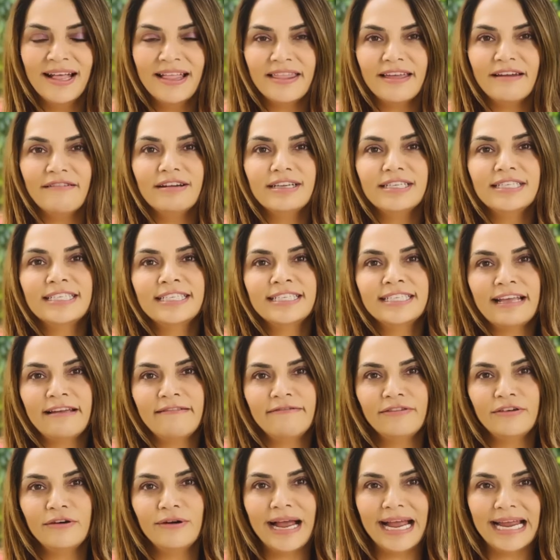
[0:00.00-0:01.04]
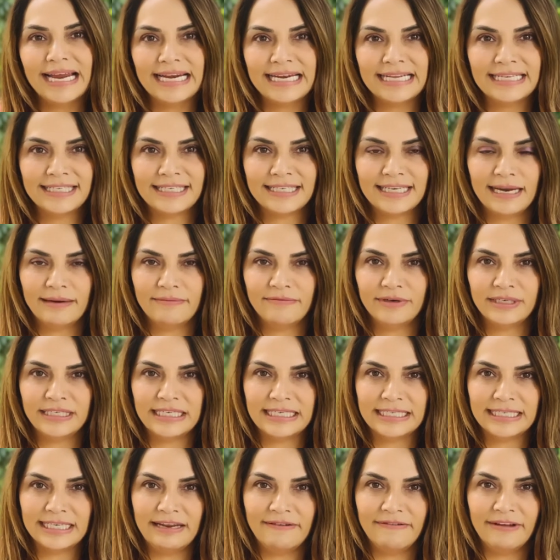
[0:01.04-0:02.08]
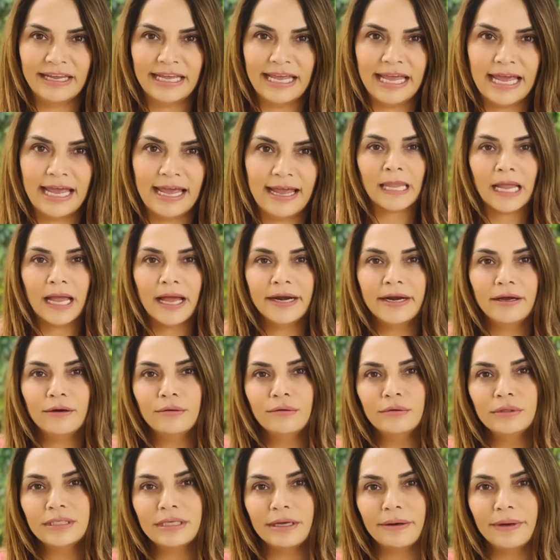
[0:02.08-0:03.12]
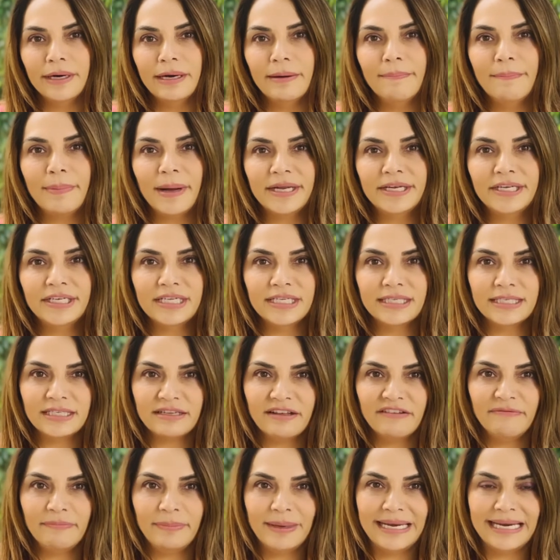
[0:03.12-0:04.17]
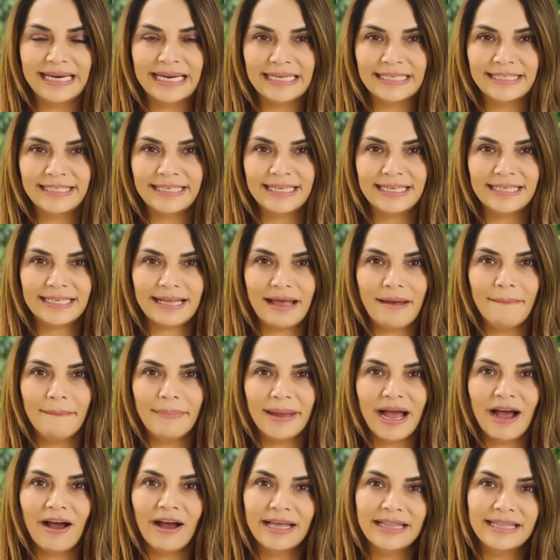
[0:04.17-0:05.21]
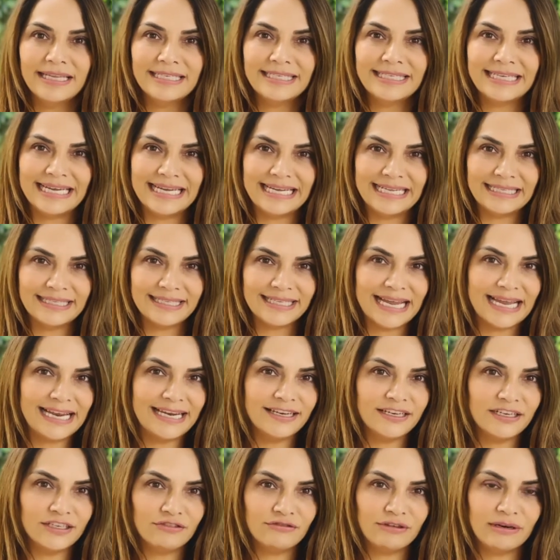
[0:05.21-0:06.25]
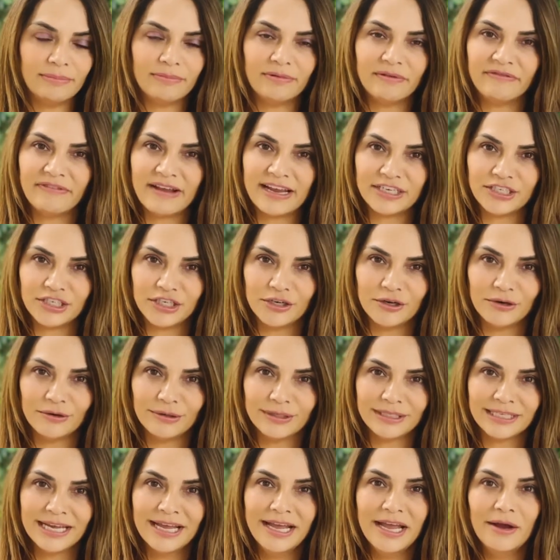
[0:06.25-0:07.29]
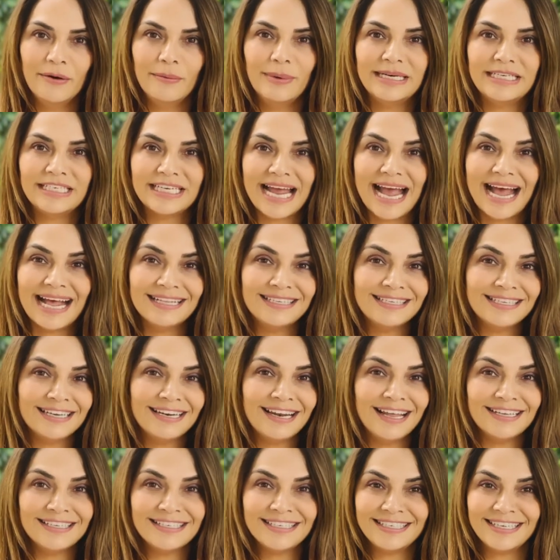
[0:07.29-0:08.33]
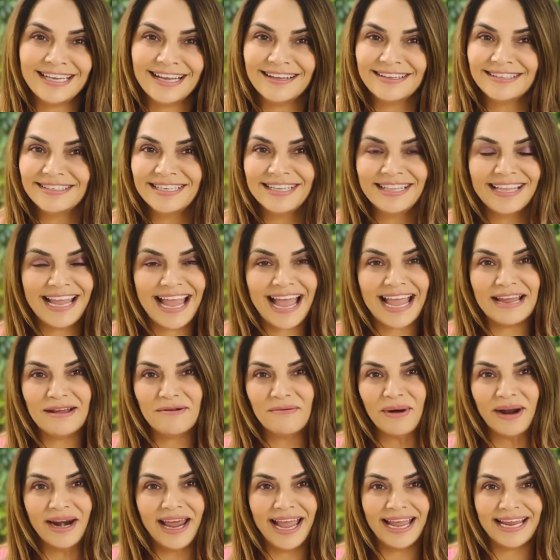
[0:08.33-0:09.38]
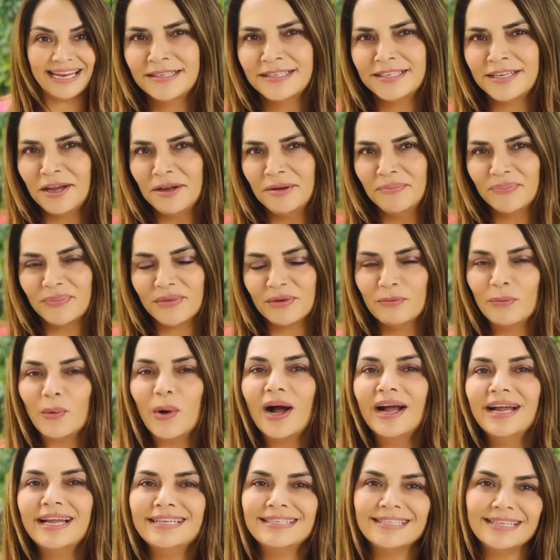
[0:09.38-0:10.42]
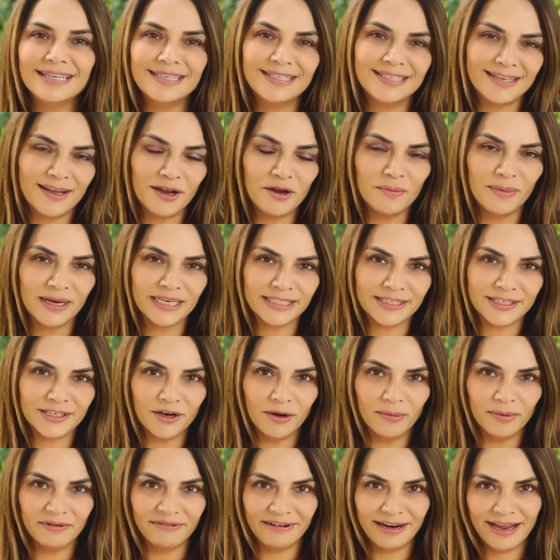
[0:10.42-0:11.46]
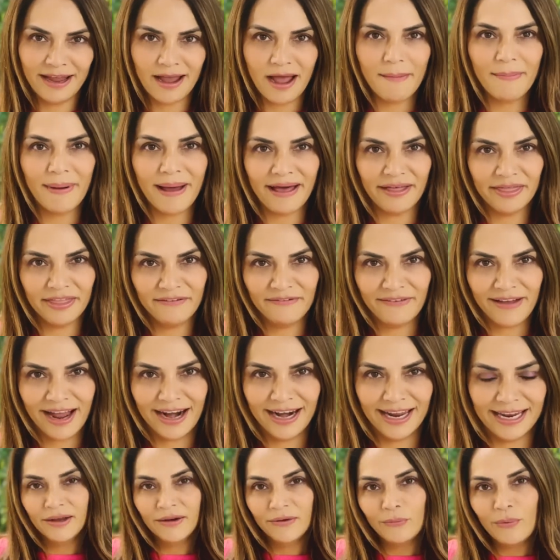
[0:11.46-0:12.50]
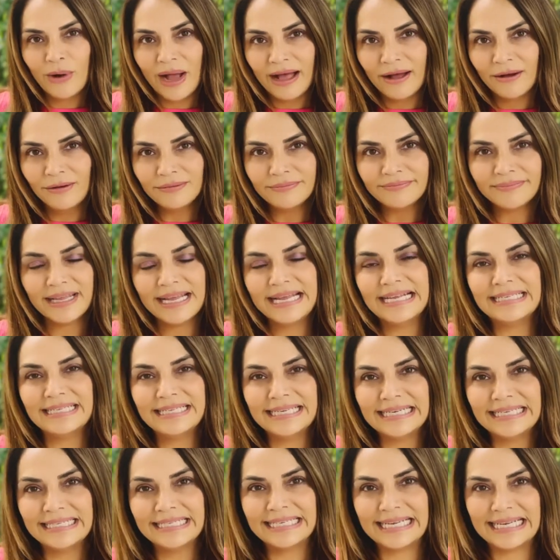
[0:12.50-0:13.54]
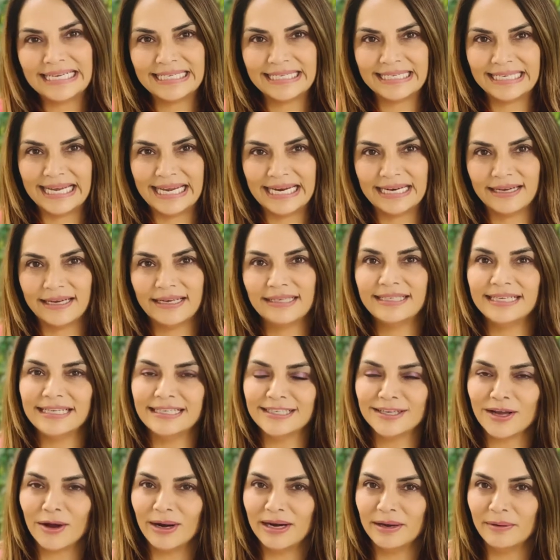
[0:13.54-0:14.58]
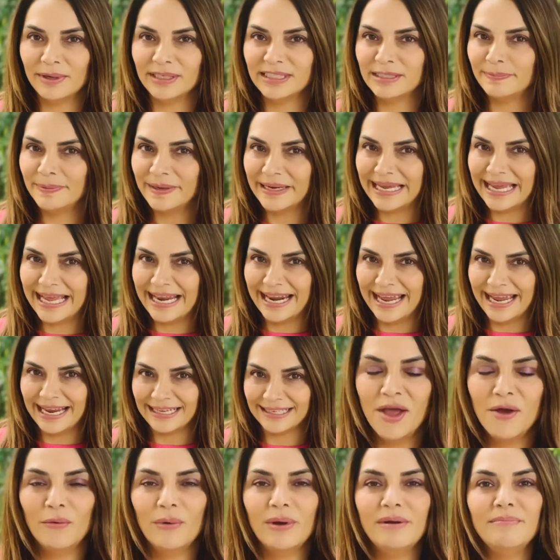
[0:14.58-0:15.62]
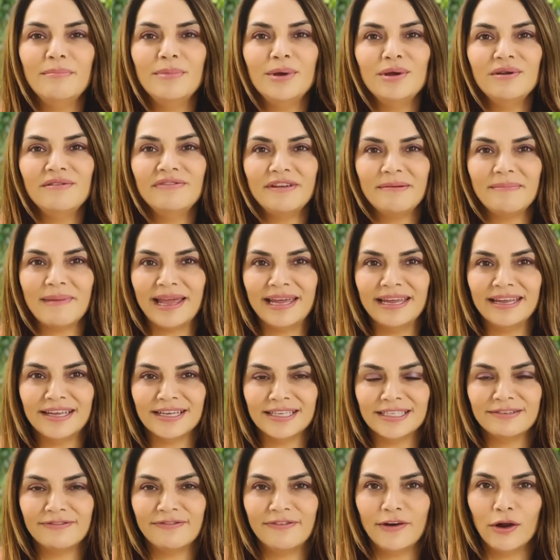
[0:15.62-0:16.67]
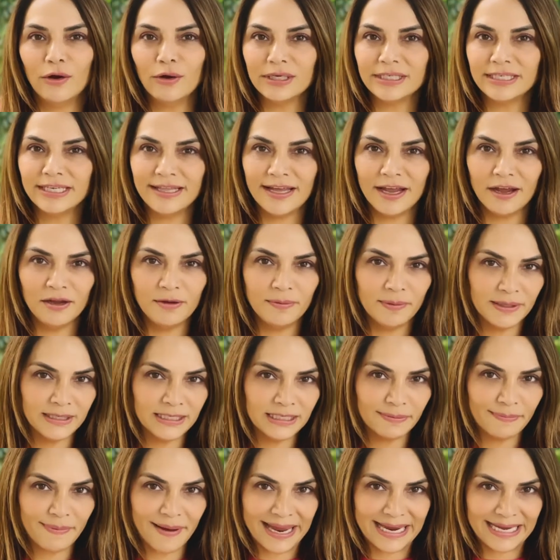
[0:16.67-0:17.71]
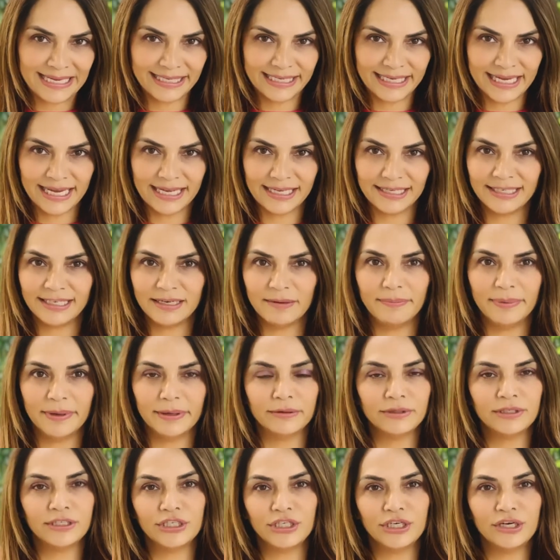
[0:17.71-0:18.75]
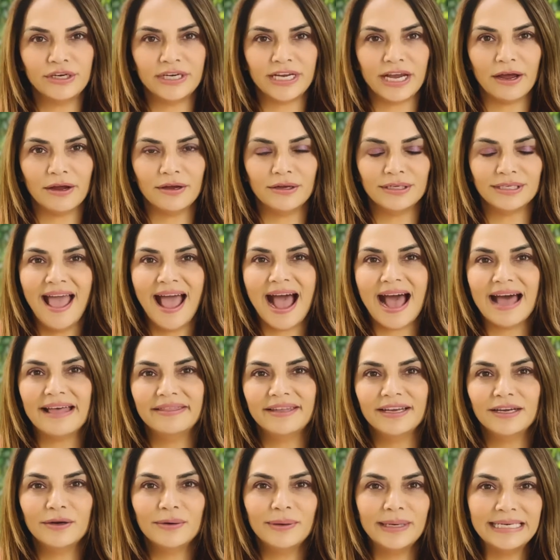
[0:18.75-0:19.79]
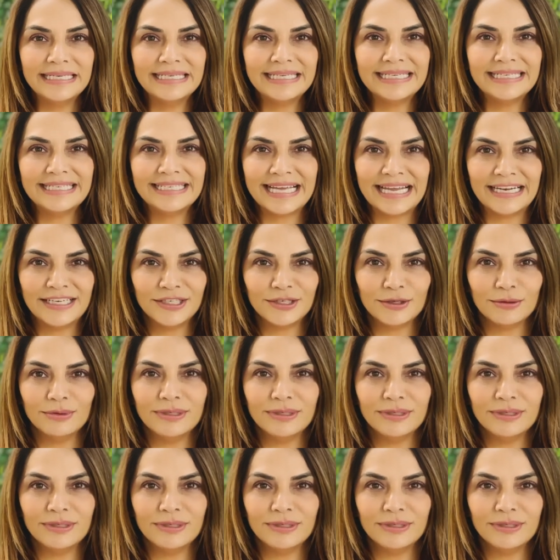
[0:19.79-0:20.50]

There are several A-list celebrities living here, and also an abundance of B-listers and behind-the-scenes industry professionals, which adds a luster to the 818. So why is there so much snobbery about the valley? Well, it's existed since Hollywood's beginnings, when movie makers flocked to the open spaces to build studios, and the quintessential